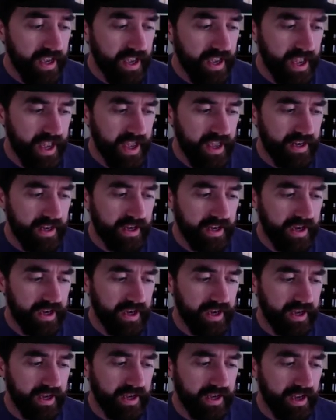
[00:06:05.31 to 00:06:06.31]
And
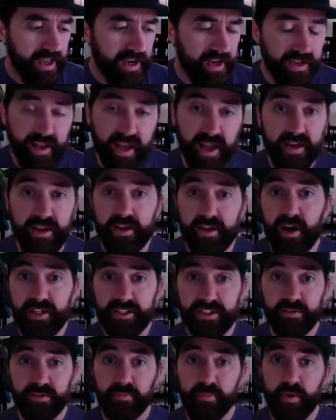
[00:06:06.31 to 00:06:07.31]
it got
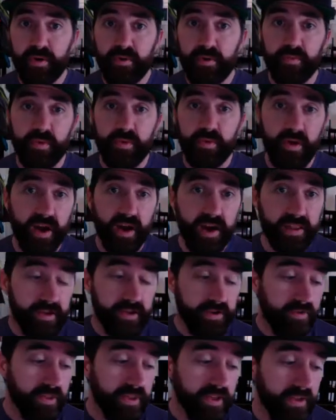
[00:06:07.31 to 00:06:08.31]
to the point where I
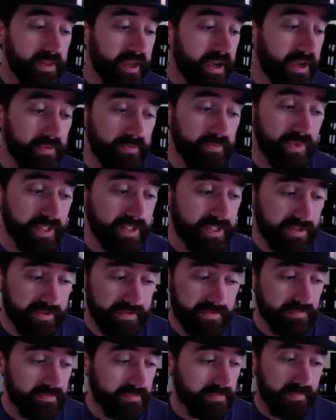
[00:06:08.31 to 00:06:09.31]
literally like was
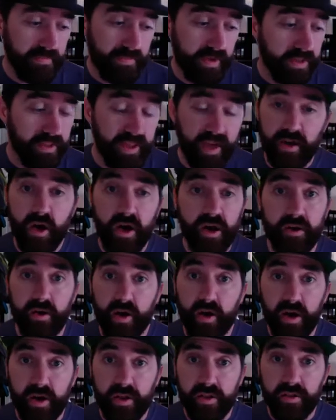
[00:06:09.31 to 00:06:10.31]
like
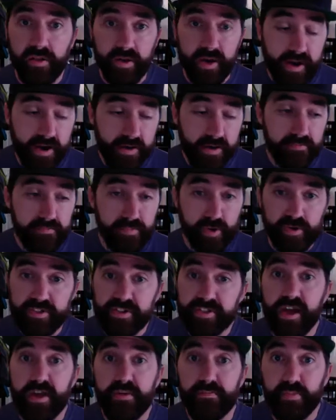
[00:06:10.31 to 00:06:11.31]
on
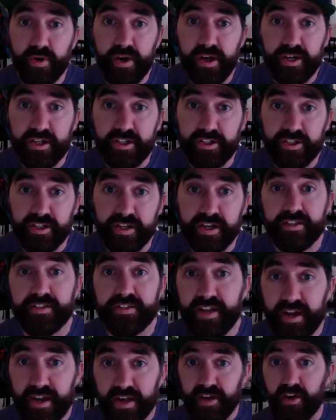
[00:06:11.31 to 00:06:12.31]
Burnside Bridge, like
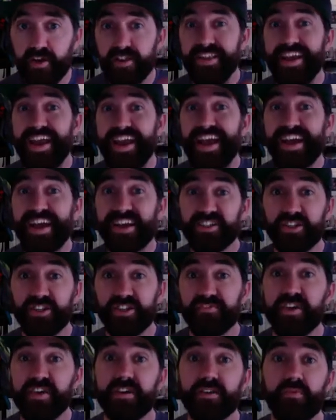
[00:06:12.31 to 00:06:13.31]
standing on the edge
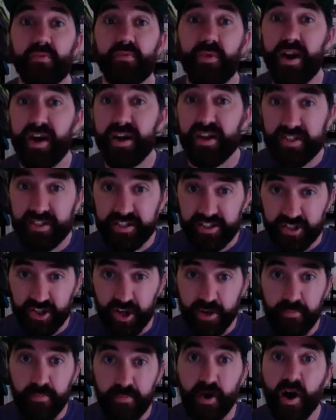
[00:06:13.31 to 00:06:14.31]
of it, ready to
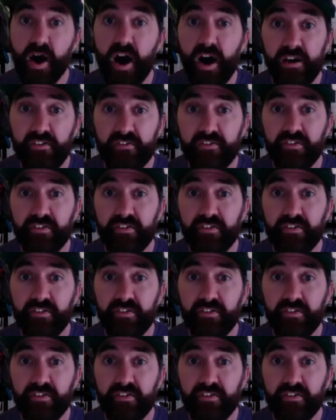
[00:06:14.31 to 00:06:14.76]
jump off.